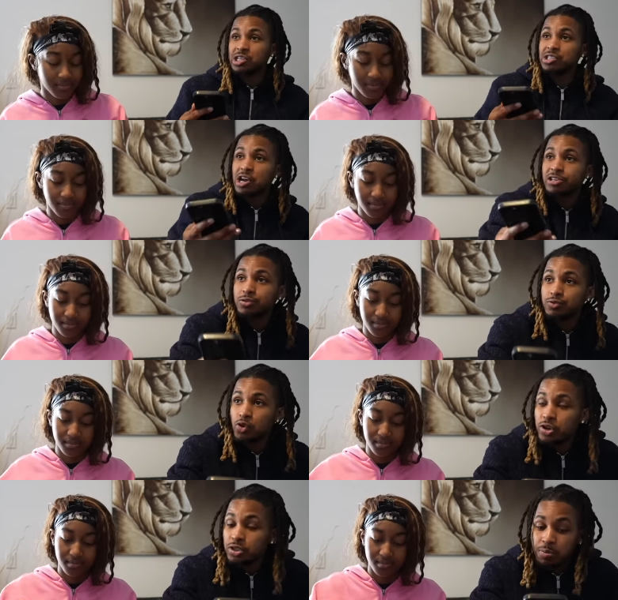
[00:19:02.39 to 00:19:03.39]
Speaker 1: Dejan is four
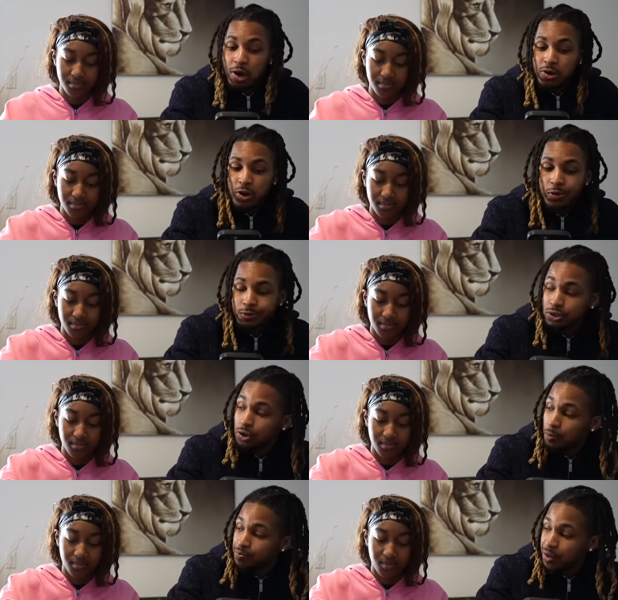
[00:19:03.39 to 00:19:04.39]
years apart though,
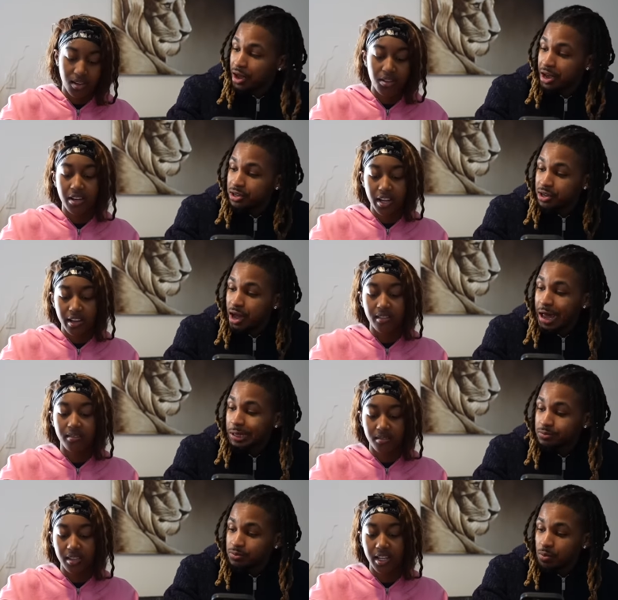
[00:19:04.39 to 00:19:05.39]
so I got okay. time.
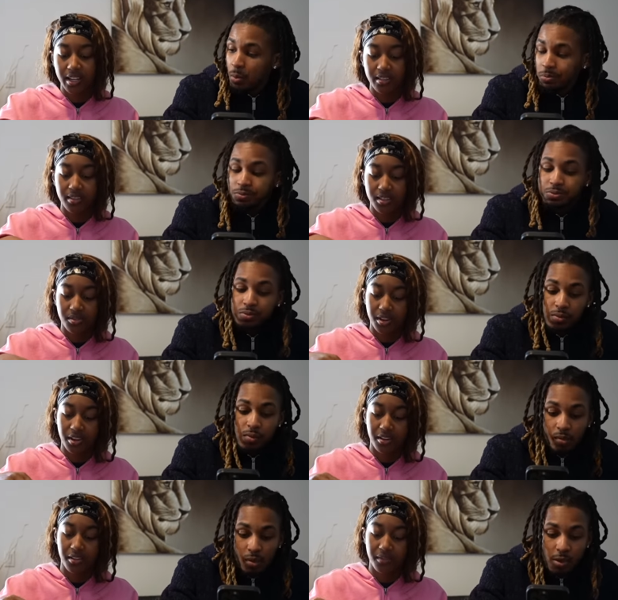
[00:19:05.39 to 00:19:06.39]
Yeah, that's fair.
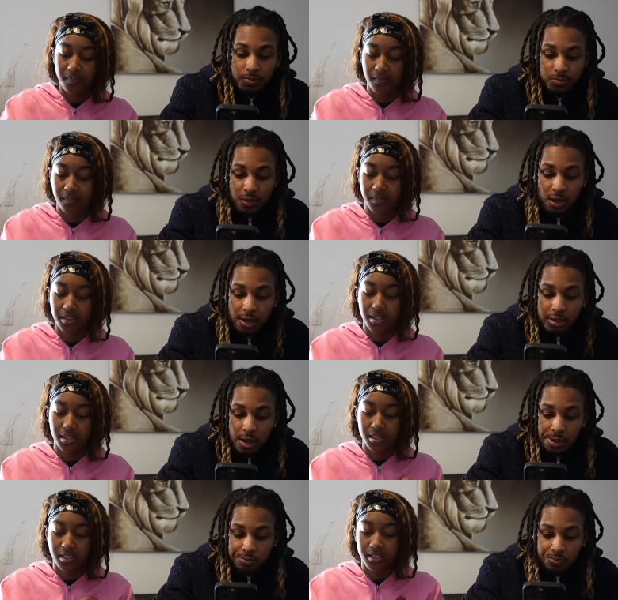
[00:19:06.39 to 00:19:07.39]
I got
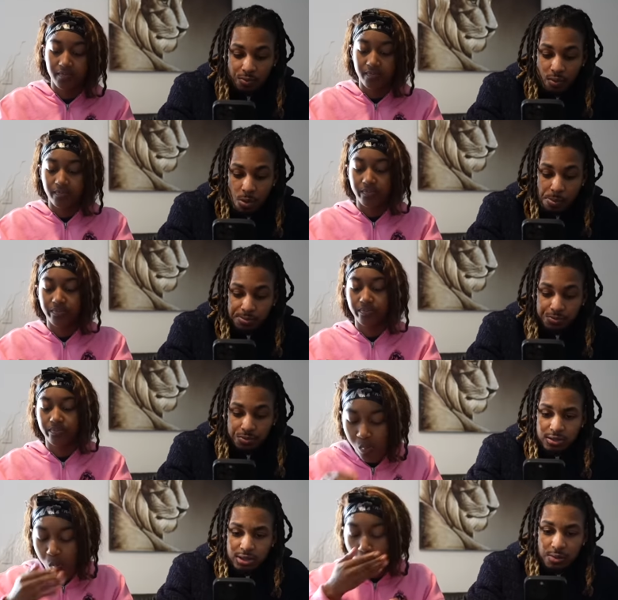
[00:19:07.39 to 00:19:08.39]
time.
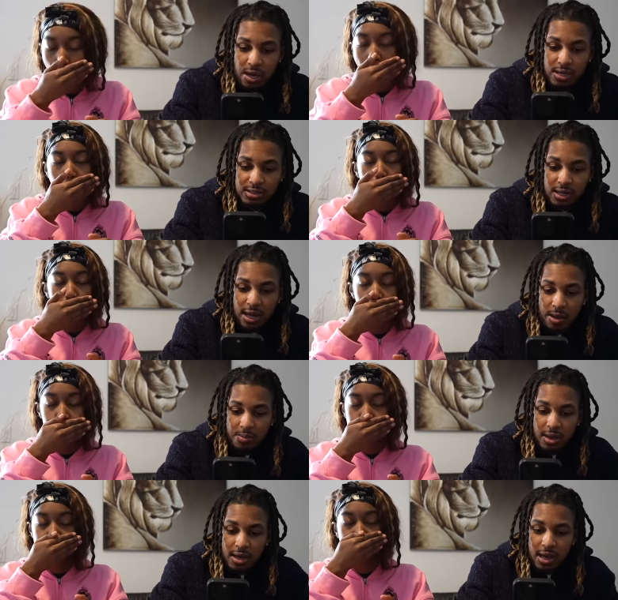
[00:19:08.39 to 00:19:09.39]
Somebody said I
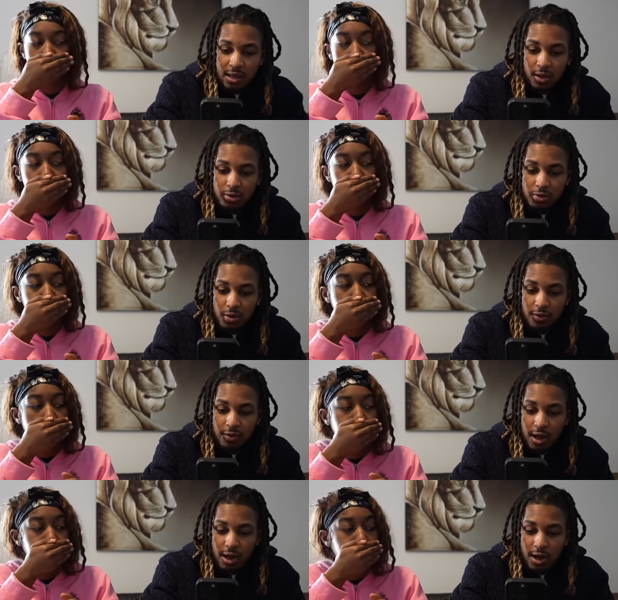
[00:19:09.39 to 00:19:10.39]
paid Halo twenty
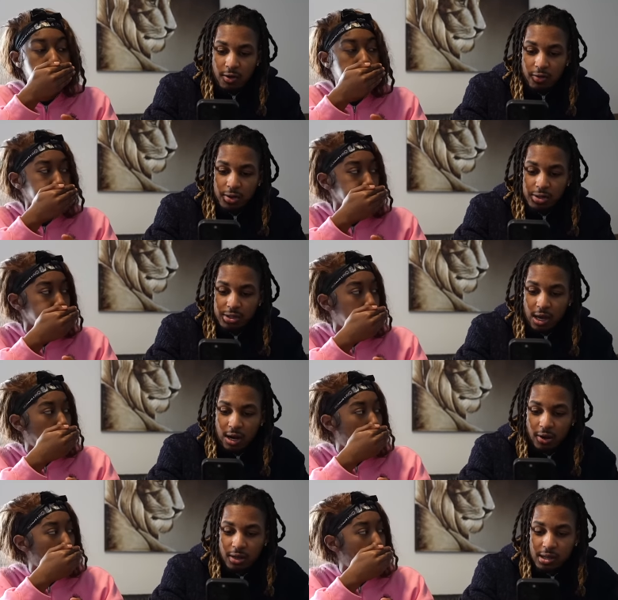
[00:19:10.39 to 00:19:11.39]
five hundred for a shout
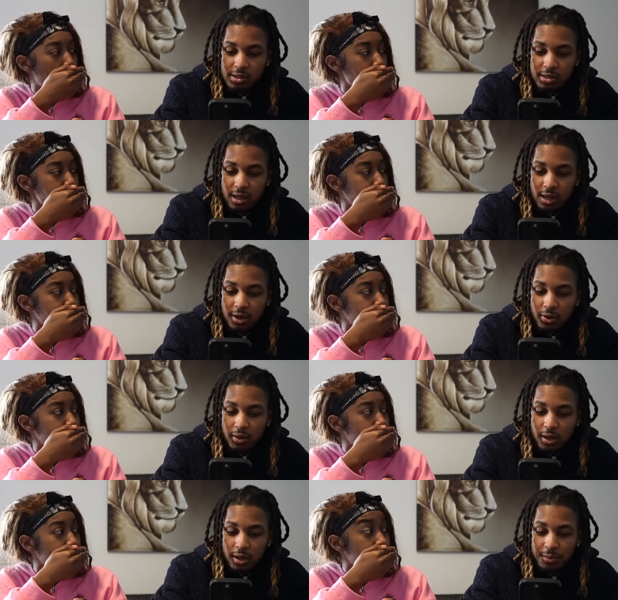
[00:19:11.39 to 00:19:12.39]
out and he still ain't do it
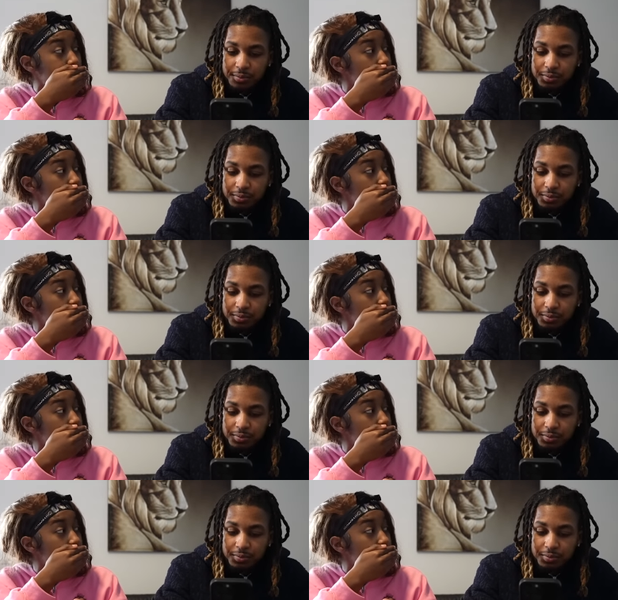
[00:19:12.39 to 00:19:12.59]
yet.